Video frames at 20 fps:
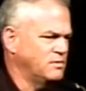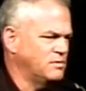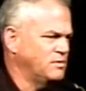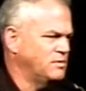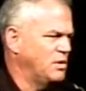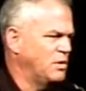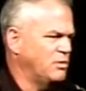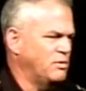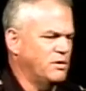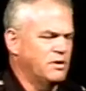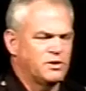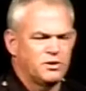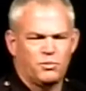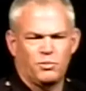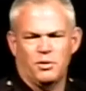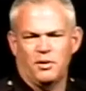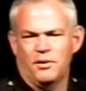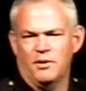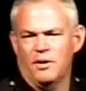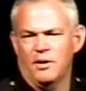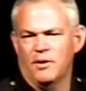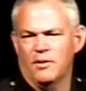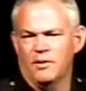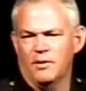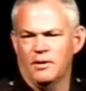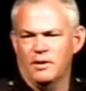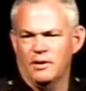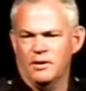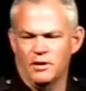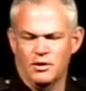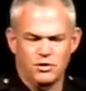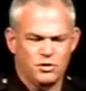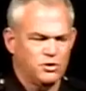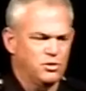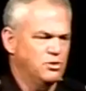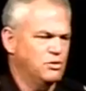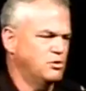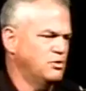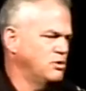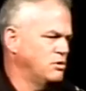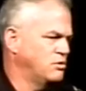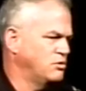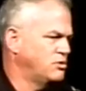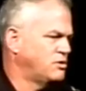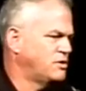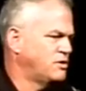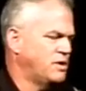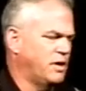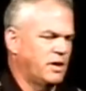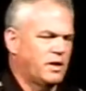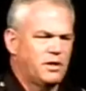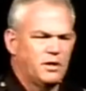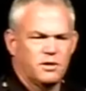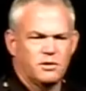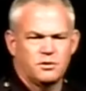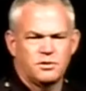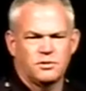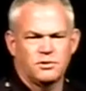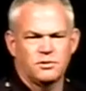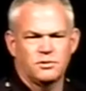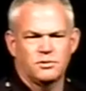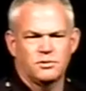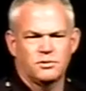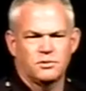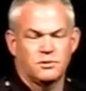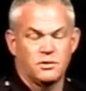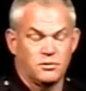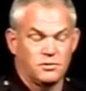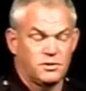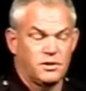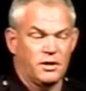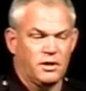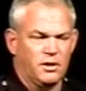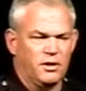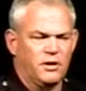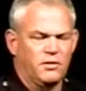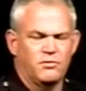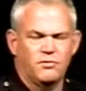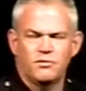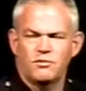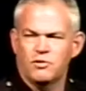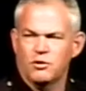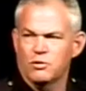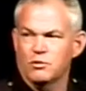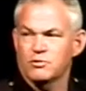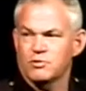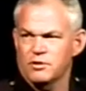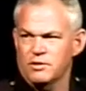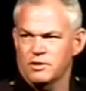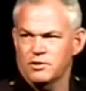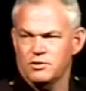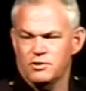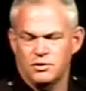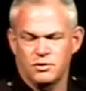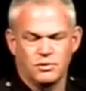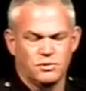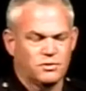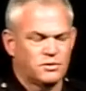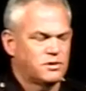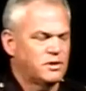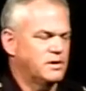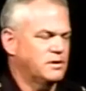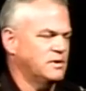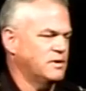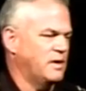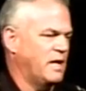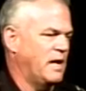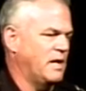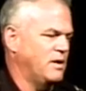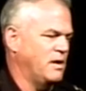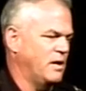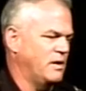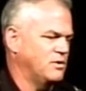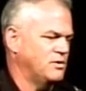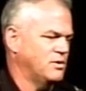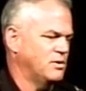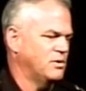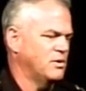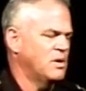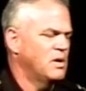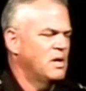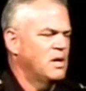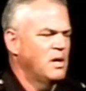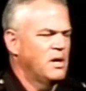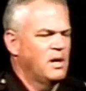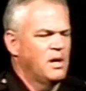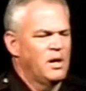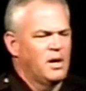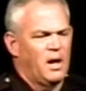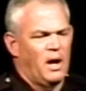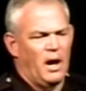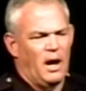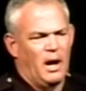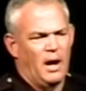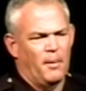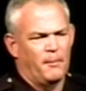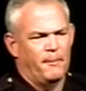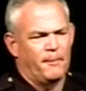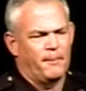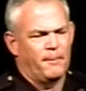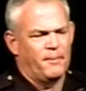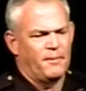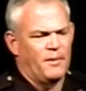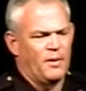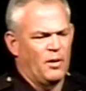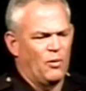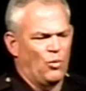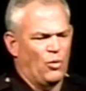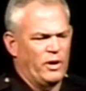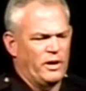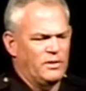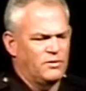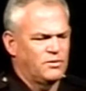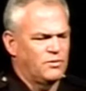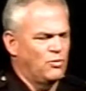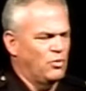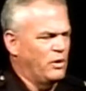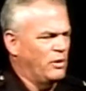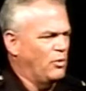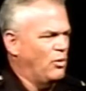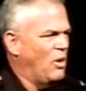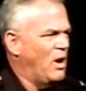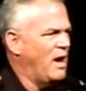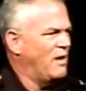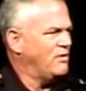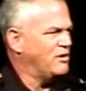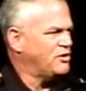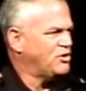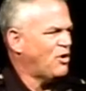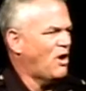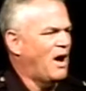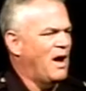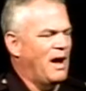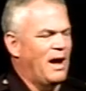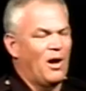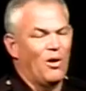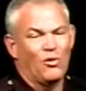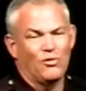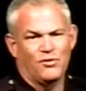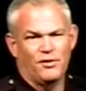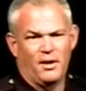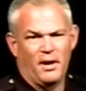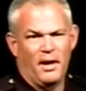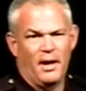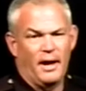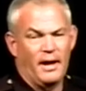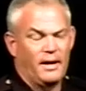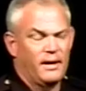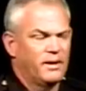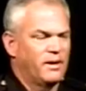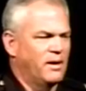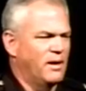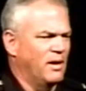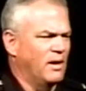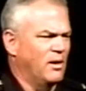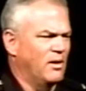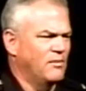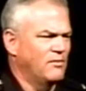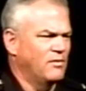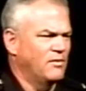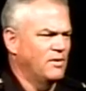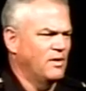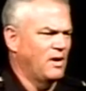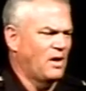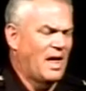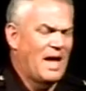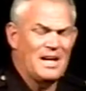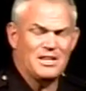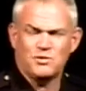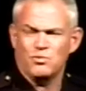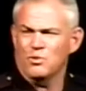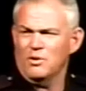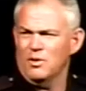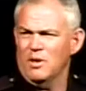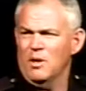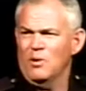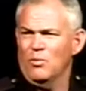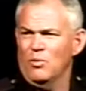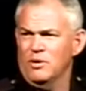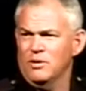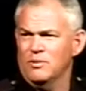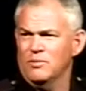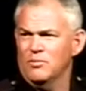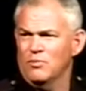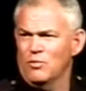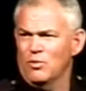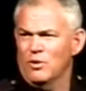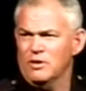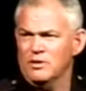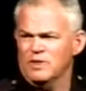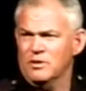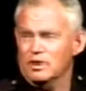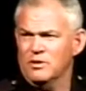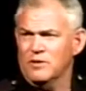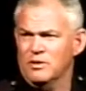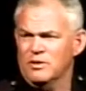no disciplinary issues, no sick issues, no sick leave use issues, things of that nature. Um, we, we will have a tryout day, uh, the last one that we troll,